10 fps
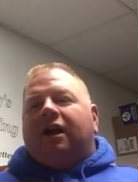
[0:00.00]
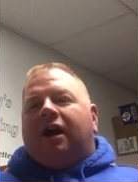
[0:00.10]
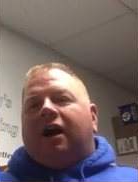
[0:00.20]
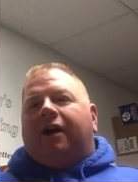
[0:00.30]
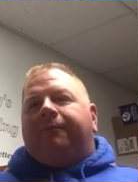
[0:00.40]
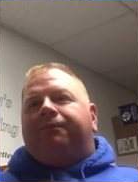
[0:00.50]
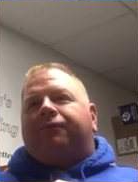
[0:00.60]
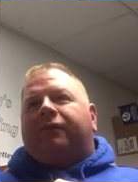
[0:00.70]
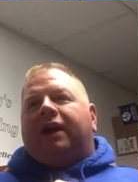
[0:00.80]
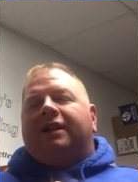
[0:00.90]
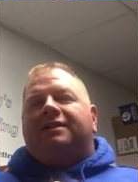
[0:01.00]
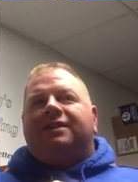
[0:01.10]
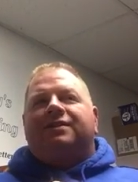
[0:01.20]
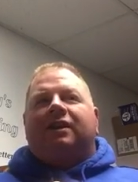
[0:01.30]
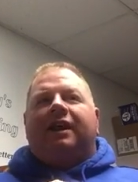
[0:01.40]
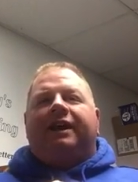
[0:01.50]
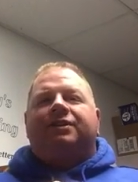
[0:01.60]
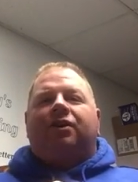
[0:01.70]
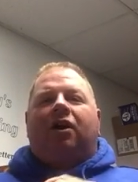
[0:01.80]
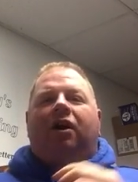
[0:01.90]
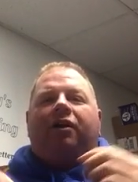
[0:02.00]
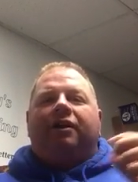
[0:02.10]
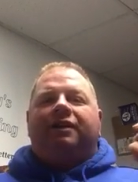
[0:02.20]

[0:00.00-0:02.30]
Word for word: Uh, and since the lakes are,